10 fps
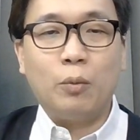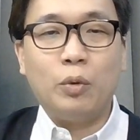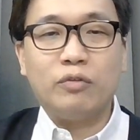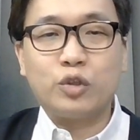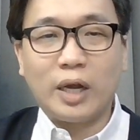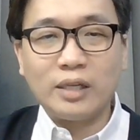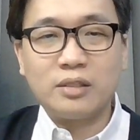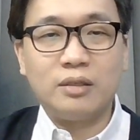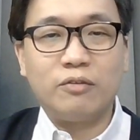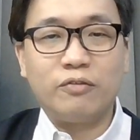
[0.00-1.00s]
with
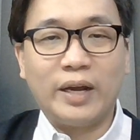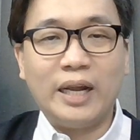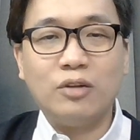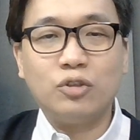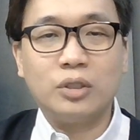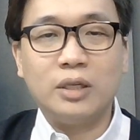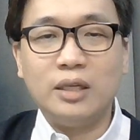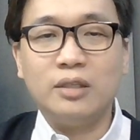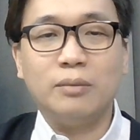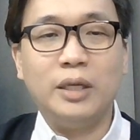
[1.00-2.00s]
trusted financial
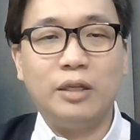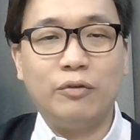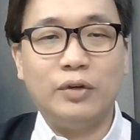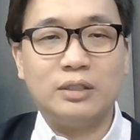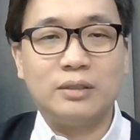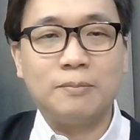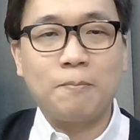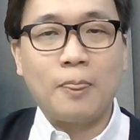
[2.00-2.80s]
intermediaries.